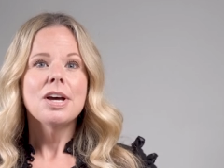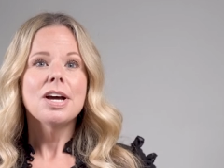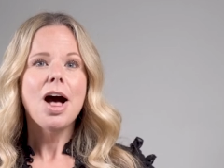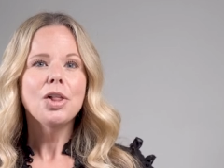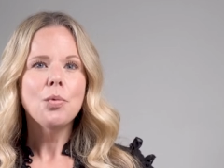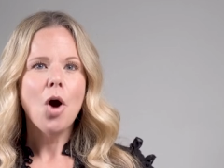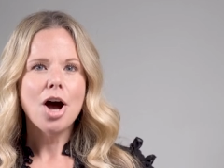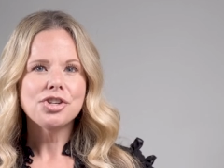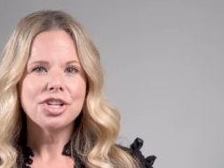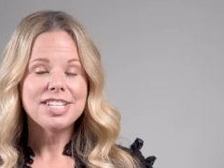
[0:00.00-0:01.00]
Color
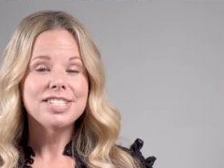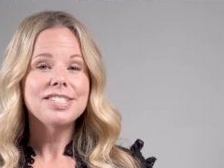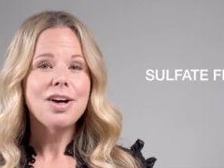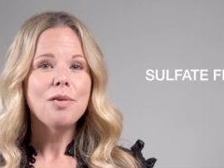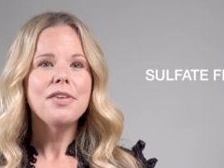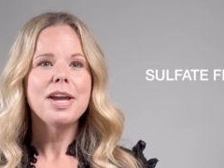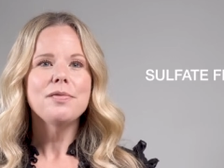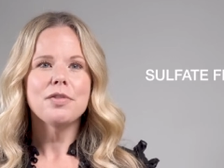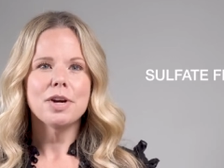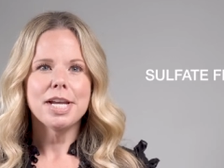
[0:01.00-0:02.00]
Wash is
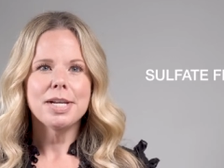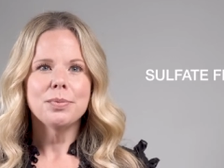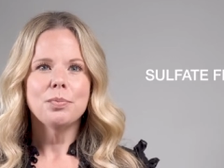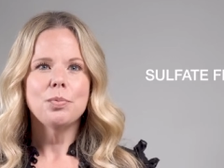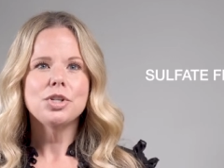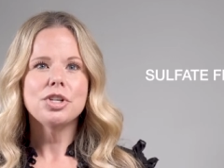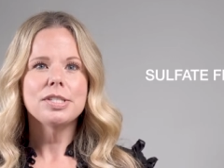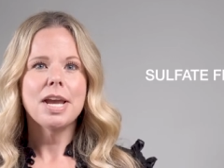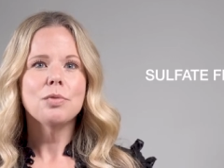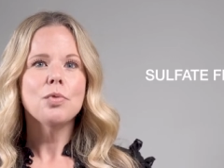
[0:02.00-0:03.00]
sulfate-free, which
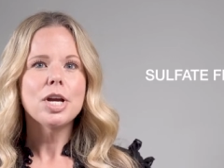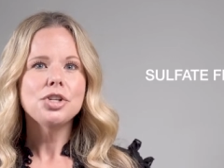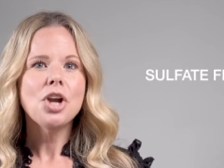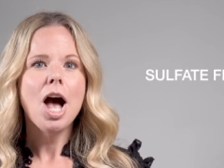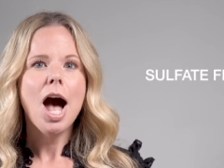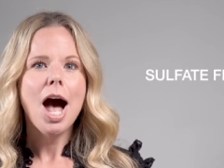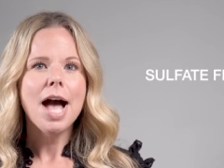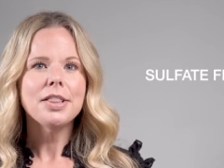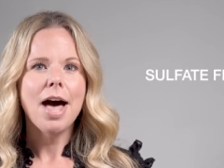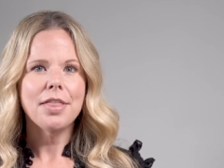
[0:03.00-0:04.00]
is a rich,
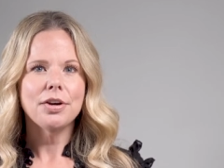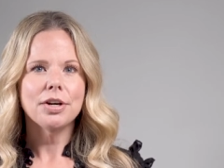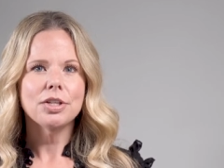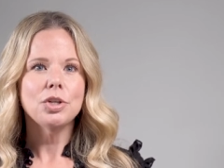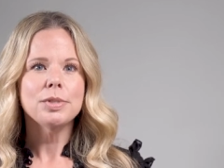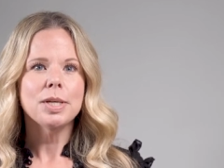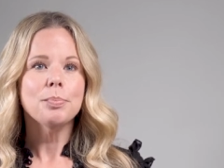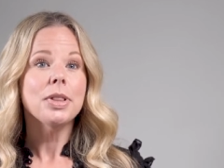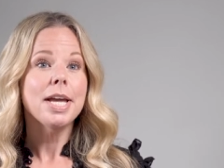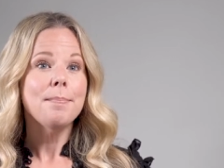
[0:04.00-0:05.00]
high lather
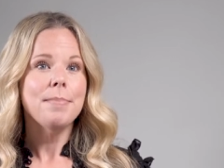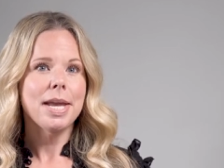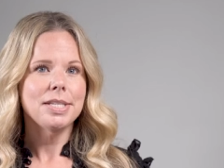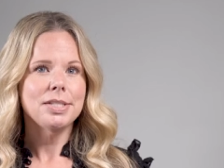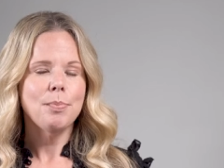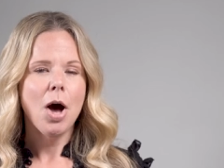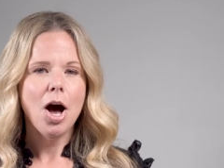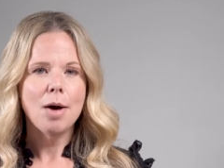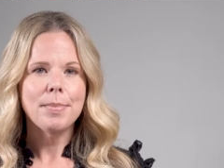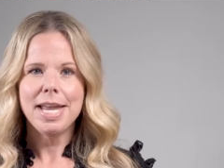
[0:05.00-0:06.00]
using plant-based
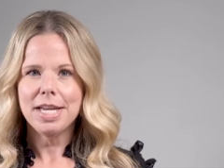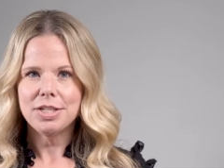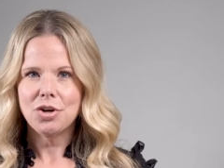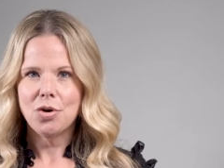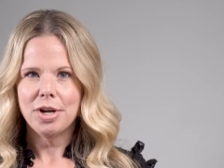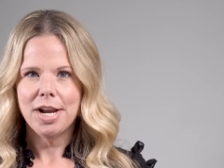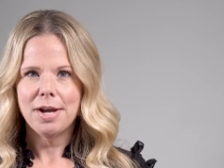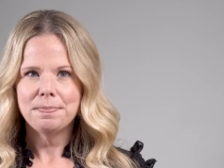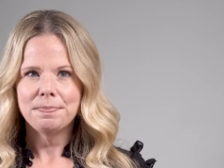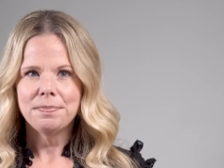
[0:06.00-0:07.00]
palm and coconut.
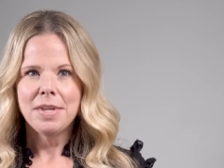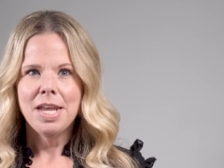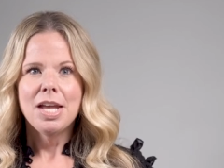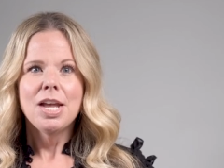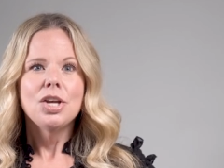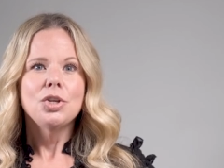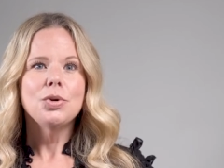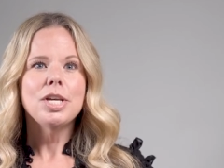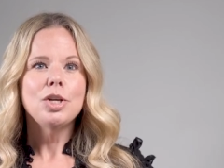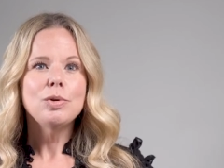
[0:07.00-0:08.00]

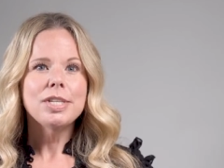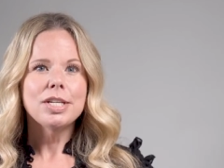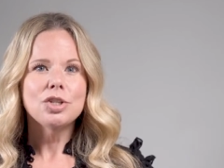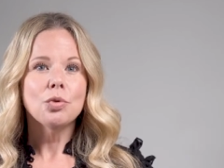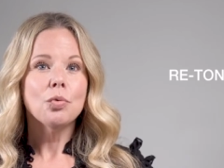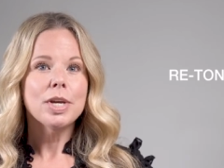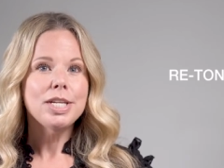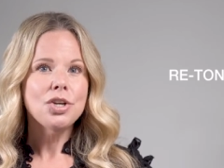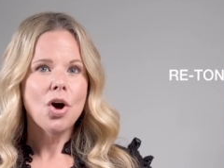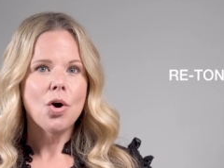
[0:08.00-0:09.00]
You can use it to
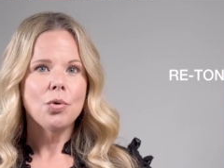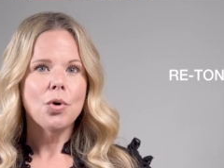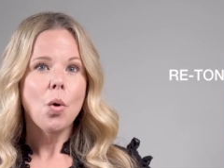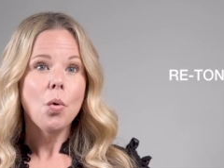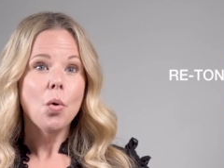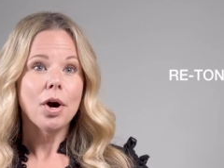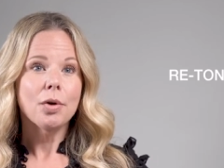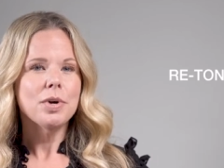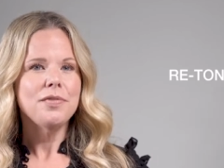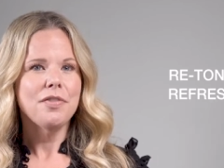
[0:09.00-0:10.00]
retone
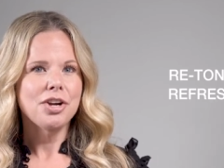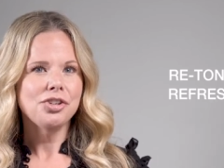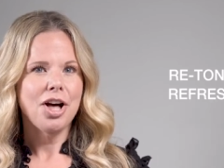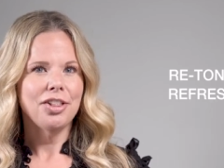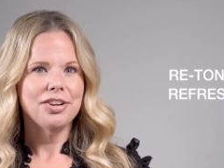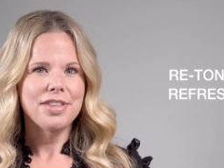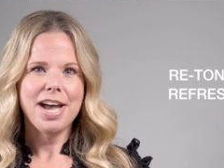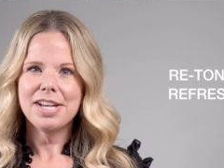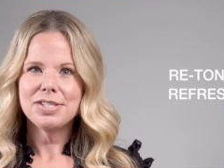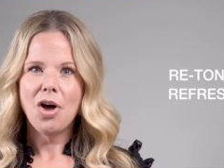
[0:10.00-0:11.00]
or refresh color
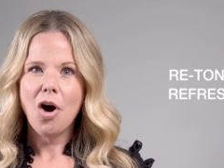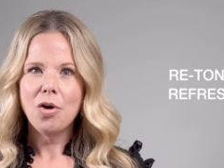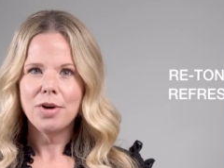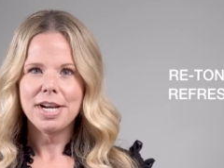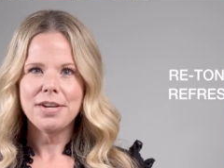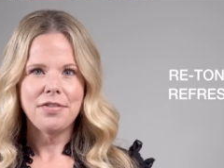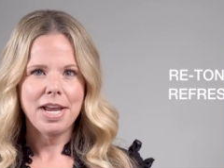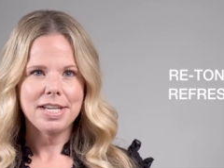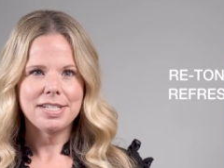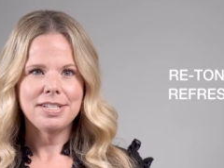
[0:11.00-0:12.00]
that has already
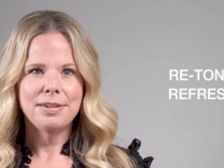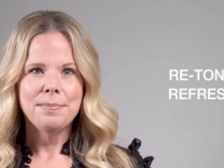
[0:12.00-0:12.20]
faded.